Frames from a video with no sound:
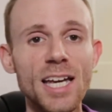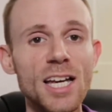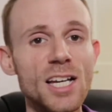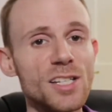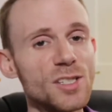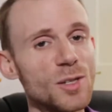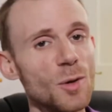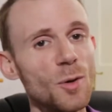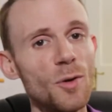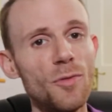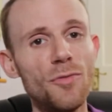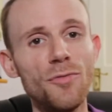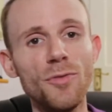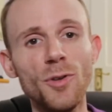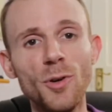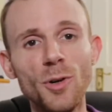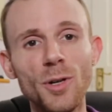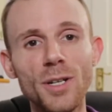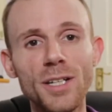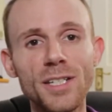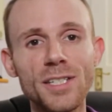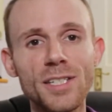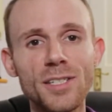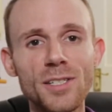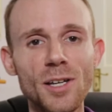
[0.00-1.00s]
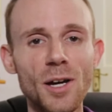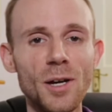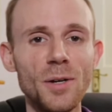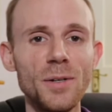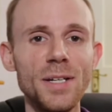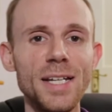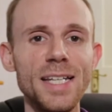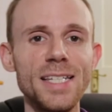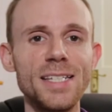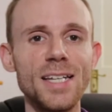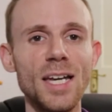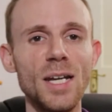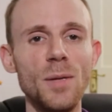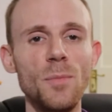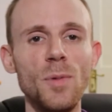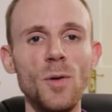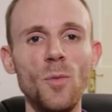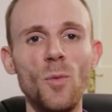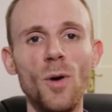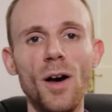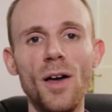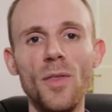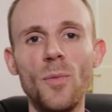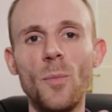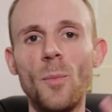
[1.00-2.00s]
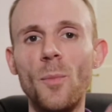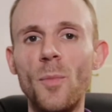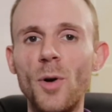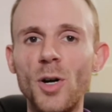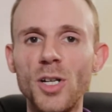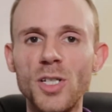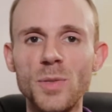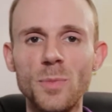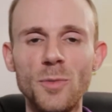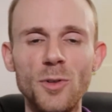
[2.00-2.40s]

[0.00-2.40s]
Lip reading: So a flawless stone is going to be worth much